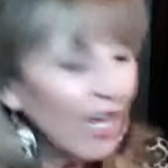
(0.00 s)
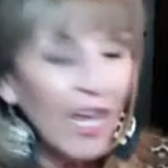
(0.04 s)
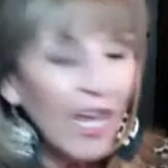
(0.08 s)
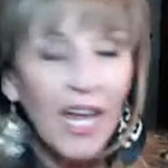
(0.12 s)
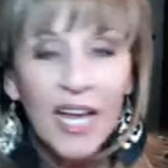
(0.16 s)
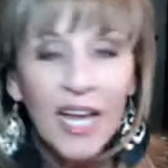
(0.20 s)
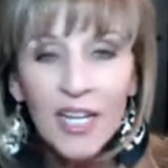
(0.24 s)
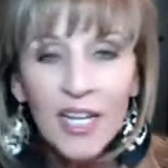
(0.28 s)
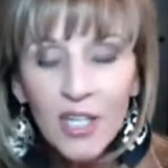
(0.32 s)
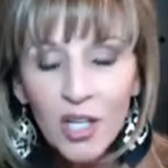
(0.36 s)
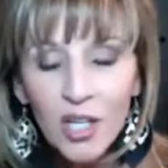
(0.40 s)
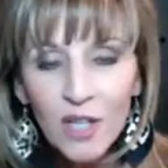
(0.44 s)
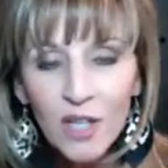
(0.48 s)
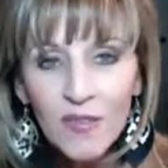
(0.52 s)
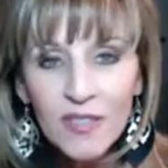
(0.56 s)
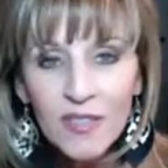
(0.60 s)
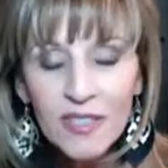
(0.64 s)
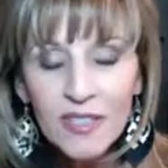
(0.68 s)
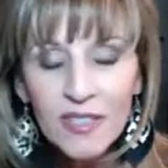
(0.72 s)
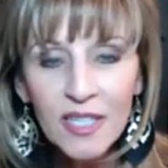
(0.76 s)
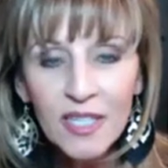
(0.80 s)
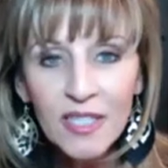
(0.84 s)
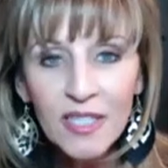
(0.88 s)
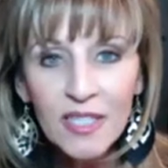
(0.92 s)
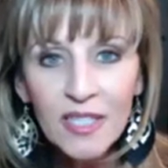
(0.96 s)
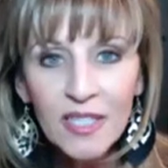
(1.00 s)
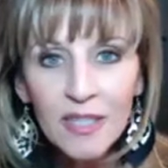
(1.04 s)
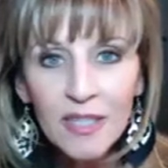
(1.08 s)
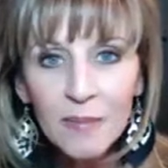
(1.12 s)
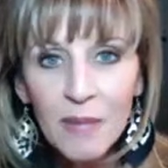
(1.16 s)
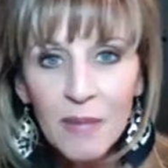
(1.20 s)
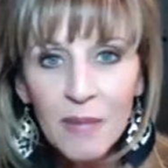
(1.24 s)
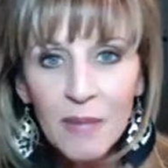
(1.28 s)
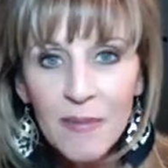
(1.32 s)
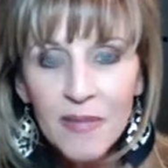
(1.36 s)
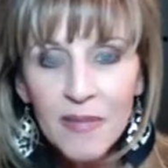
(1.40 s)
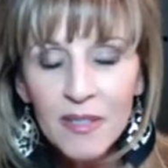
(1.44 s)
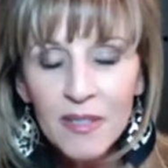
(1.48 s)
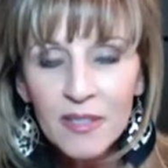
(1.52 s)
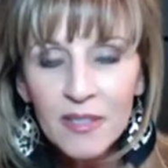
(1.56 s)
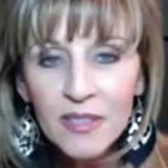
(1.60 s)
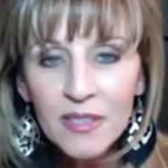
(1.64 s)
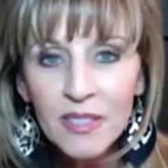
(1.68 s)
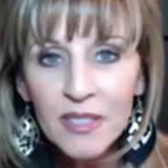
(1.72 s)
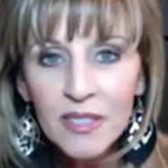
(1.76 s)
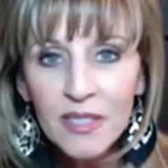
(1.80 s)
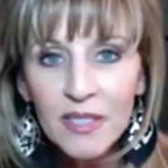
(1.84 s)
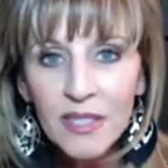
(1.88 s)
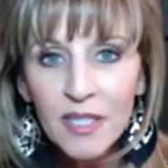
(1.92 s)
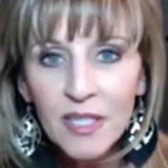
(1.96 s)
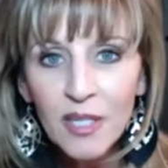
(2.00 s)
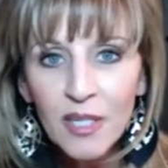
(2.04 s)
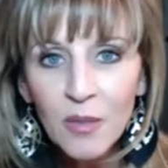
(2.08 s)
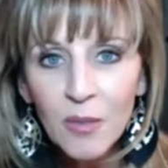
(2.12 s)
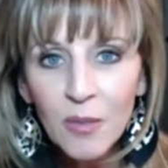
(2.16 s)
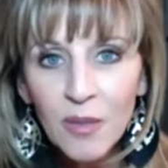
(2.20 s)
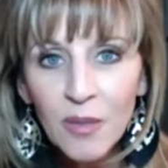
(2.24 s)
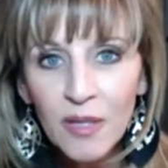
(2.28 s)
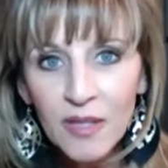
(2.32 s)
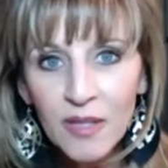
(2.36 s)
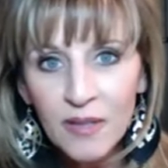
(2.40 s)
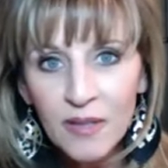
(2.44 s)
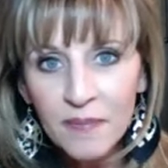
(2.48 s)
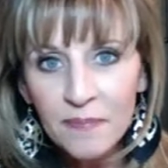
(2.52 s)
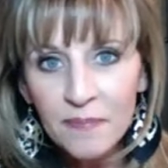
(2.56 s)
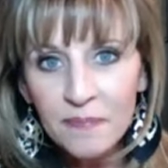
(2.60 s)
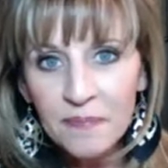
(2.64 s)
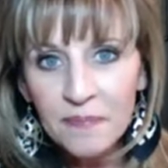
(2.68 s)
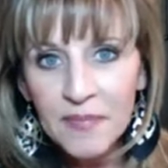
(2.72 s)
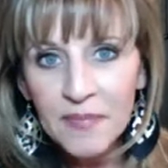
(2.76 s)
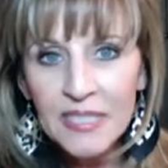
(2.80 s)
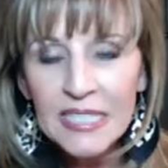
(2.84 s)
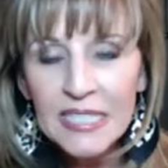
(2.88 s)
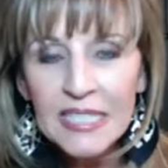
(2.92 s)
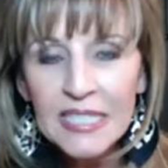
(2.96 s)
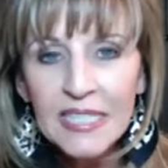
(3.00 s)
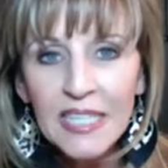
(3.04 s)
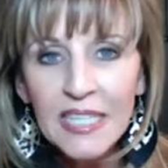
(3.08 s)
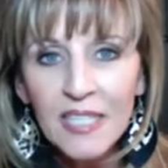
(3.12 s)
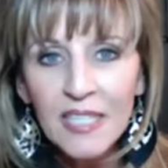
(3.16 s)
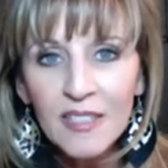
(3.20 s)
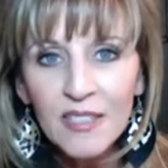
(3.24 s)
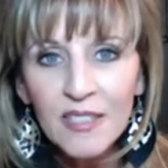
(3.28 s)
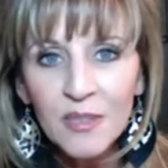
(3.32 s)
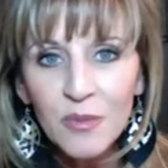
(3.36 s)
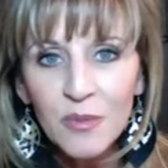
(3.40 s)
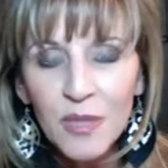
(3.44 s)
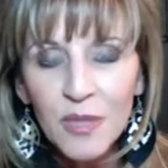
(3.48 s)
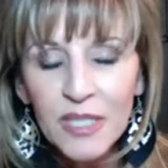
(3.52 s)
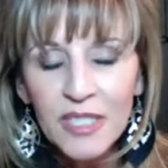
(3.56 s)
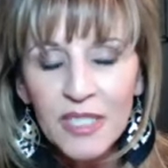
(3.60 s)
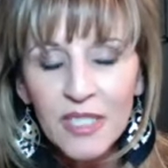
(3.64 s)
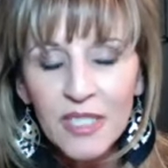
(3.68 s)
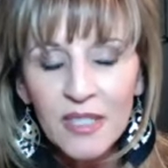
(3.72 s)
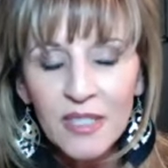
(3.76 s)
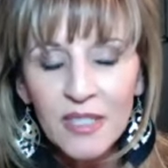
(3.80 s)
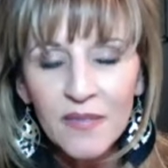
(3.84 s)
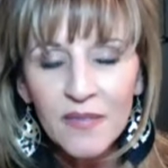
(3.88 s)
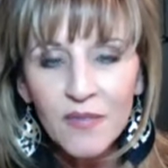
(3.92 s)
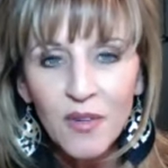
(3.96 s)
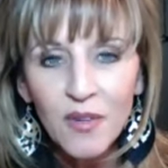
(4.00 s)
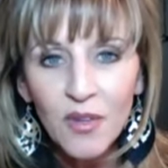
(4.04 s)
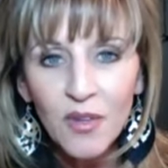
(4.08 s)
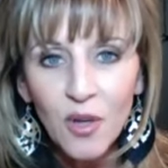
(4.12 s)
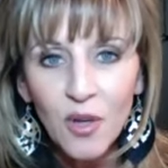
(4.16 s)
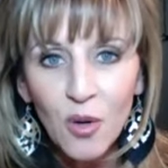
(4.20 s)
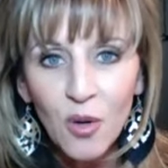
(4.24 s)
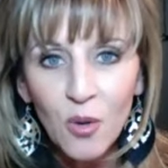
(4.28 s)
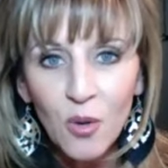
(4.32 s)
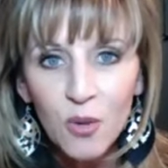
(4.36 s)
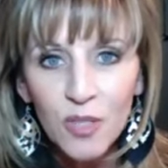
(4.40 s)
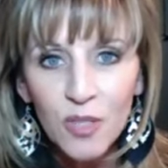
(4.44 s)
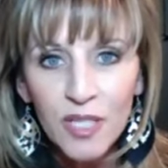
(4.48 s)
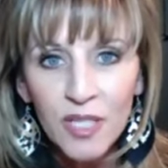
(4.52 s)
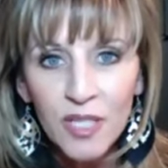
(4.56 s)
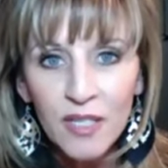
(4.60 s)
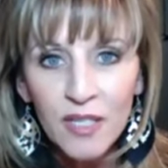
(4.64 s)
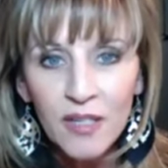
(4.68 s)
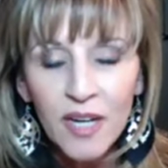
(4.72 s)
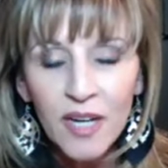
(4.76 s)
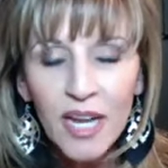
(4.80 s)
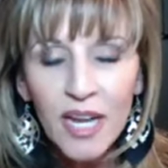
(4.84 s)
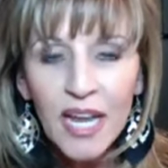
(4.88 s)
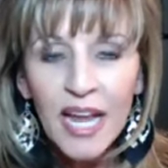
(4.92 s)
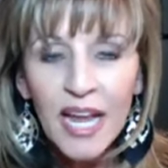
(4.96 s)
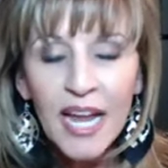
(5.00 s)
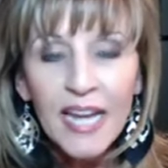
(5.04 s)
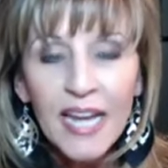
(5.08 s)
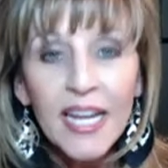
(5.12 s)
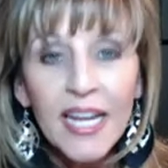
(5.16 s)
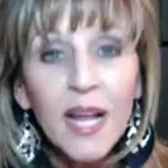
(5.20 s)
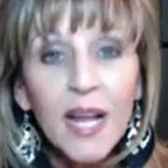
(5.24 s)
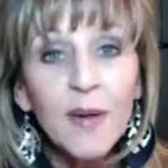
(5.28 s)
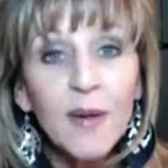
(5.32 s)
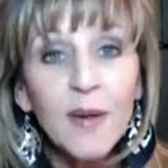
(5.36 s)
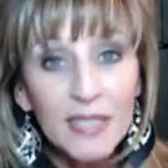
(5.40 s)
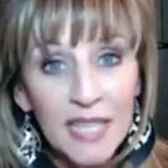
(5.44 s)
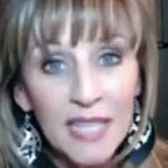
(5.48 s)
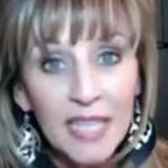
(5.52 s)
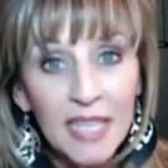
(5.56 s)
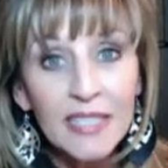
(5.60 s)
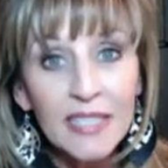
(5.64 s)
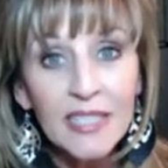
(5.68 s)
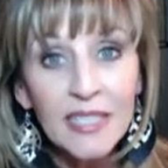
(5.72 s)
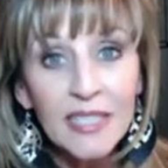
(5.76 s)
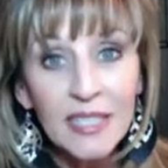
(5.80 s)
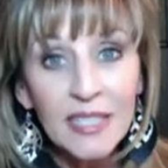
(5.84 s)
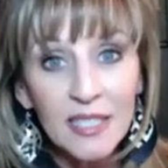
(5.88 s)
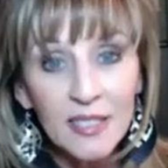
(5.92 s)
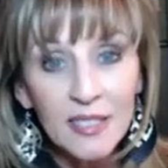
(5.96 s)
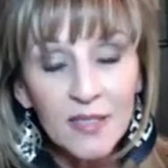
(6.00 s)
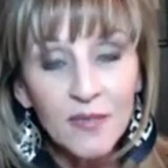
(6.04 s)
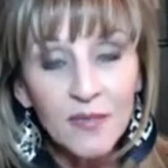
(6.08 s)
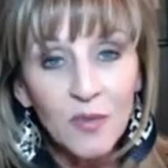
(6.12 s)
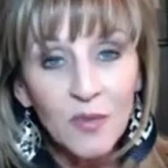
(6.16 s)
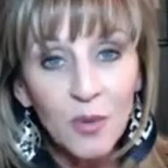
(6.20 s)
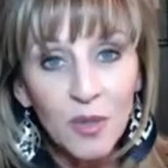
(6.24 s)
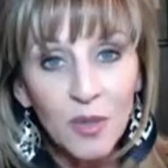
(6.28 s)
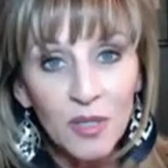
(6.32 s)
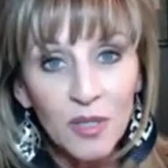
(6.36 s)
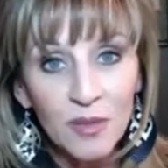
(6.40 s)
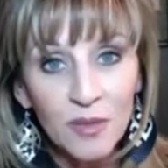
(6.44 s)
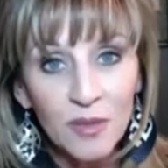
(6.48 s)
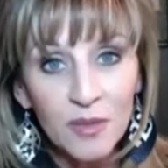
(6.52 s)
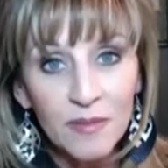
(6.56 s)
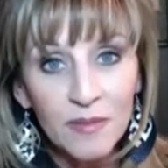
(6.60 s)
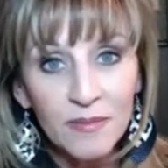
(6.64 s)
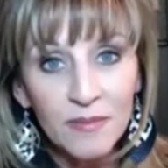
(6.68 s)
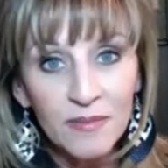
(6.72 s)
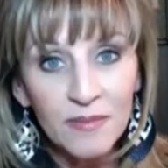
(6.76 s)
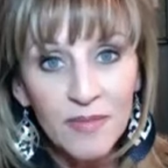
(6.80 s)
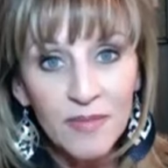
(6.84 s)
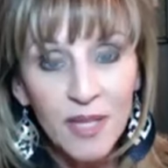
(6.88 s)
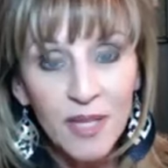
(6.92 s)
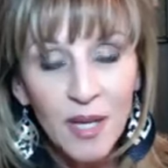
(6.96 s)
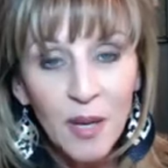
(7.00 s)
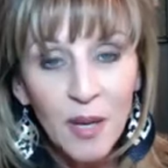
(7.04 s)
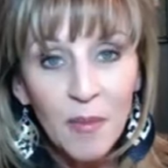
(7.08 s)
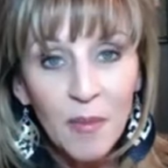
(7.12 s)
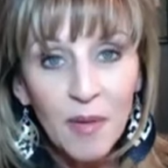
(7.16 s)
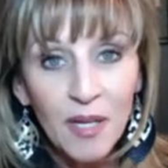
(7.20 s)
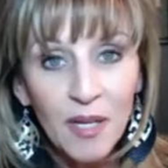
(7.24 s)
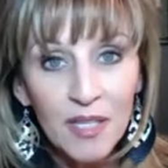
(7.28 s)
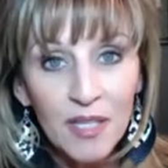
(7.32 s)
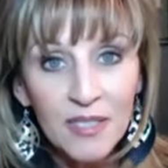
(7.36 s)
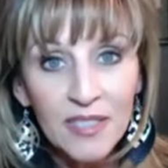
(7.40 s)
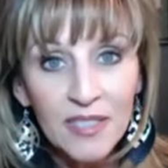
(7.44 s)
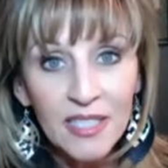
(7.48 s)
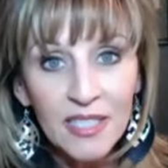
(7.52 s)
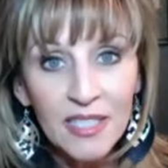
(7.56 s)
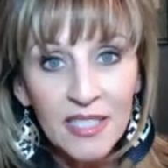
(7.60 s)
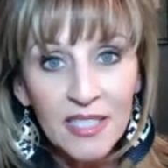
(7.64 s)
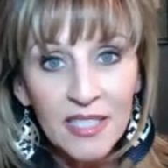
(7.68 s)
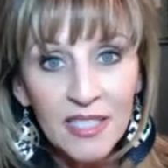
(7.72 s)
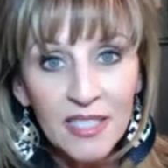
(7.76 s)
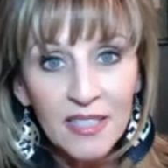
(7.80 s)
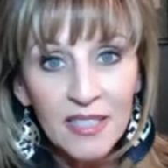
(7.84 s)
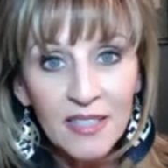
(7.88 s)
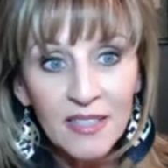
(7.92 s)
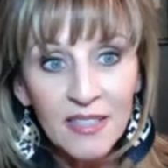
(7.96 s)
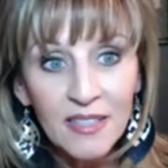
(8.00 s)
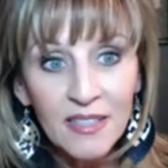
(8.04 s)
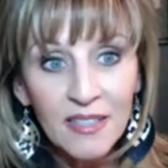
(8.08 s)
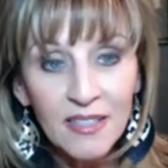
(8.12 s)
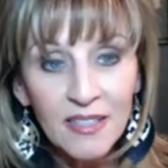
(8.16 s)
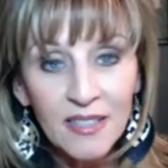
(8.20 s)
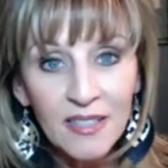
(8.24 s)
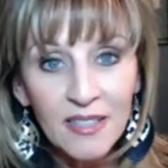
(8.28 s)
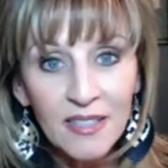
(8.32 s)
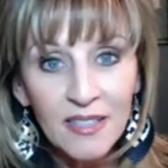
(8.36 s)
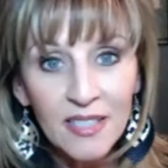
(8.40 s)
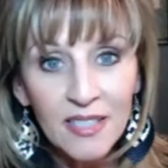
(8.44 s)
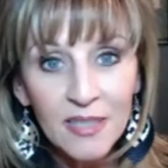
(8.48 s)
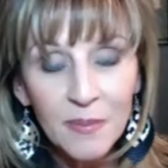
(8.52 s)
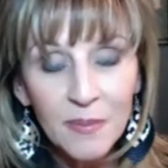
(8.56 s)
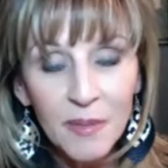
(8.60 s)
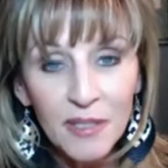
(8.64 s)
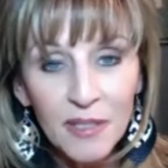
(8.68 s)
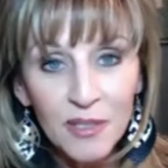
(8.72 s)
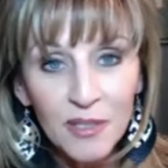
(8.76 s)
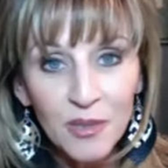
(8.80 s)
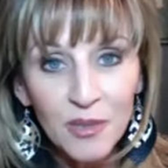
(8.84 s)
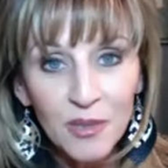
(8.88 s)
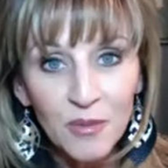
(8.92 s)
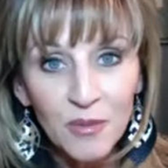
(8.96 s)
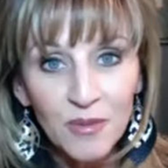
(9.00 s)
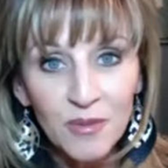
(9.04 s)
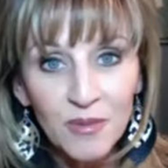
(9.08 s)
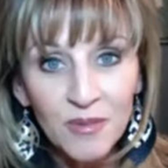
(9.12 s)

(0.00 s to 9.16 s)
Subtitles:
and all of a sudden, maybe they're sitting there with $10,000 retail in for the whole year, and now it's $19,400 because they did this special.